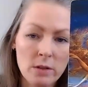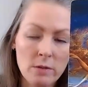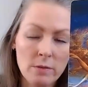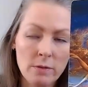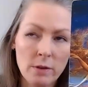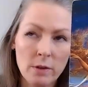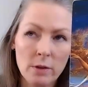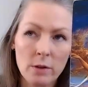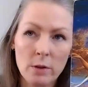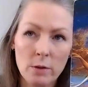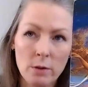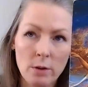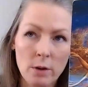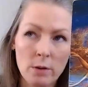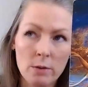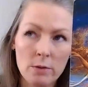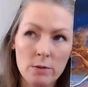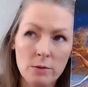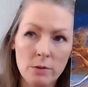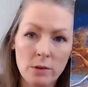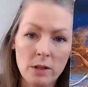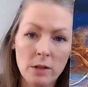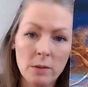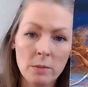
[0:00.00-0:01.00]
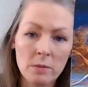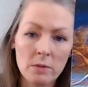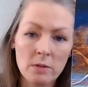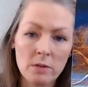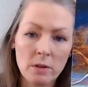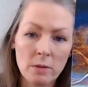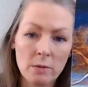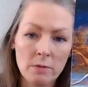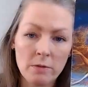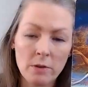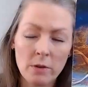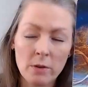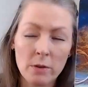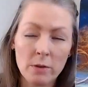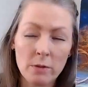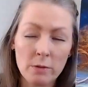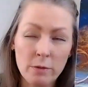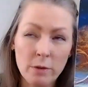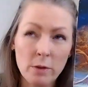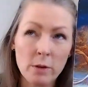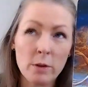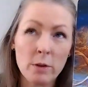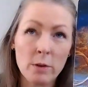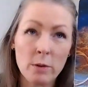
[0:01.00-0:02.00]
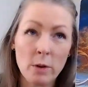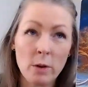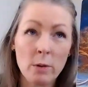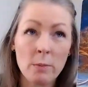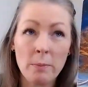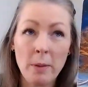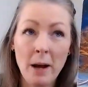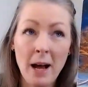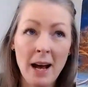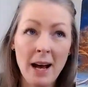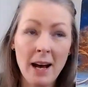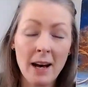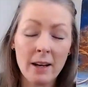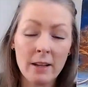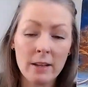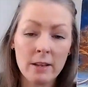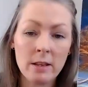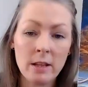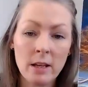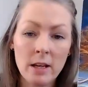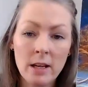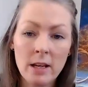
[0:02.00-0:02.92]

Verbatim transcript: follow your own dreams, follow your own path.